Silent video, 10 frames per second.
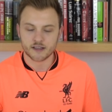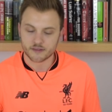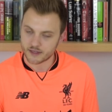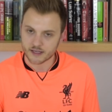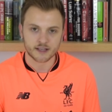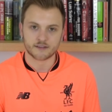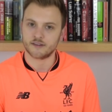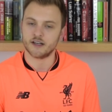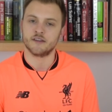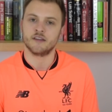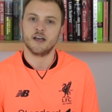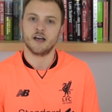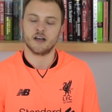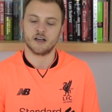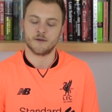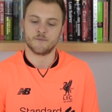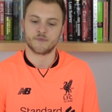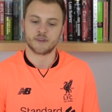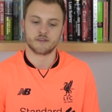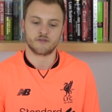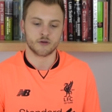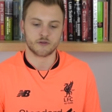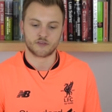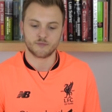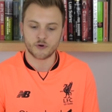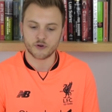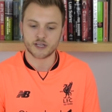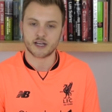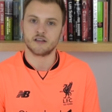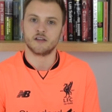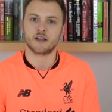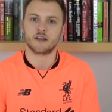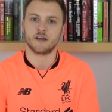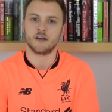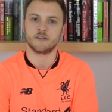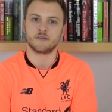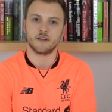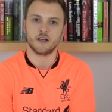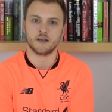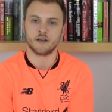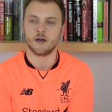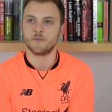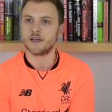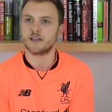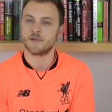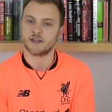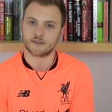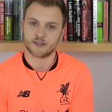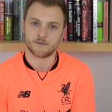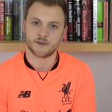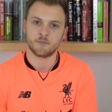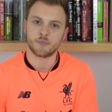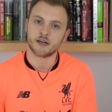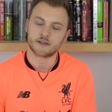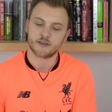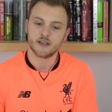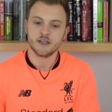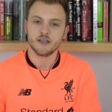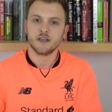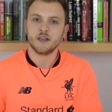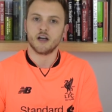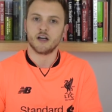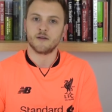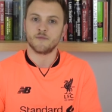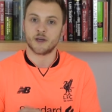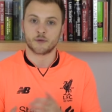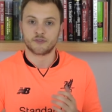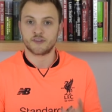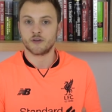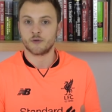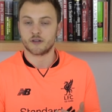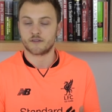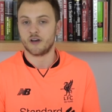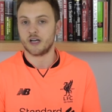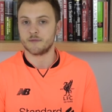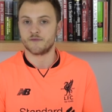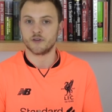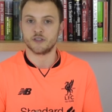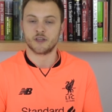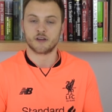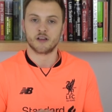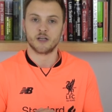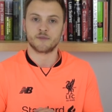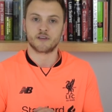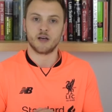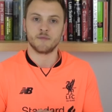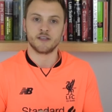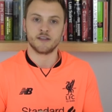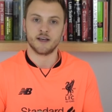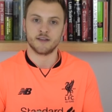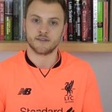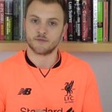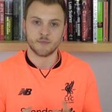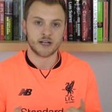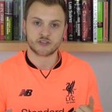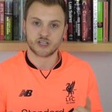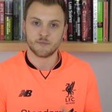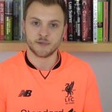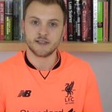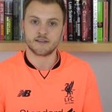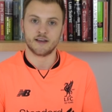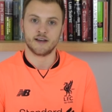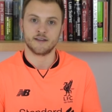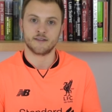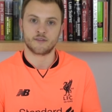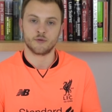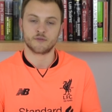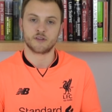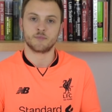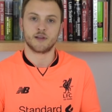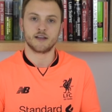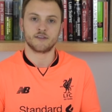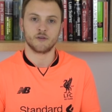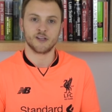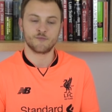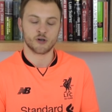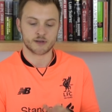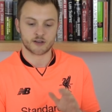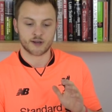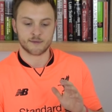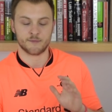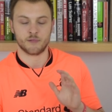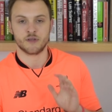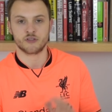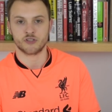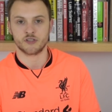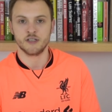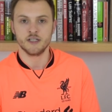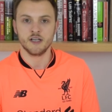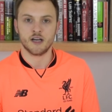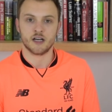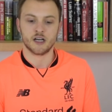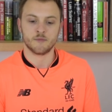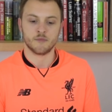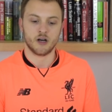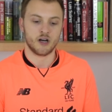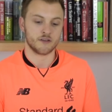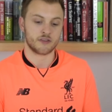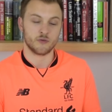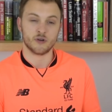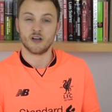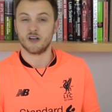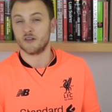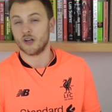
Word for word: think it's done. Um, so this morning it looked like a, a, a bid had been accepted, but Um, there was still time for another club to come in and match that bid and talk to the player, so Liverpool had been granted permission. Um, I thought,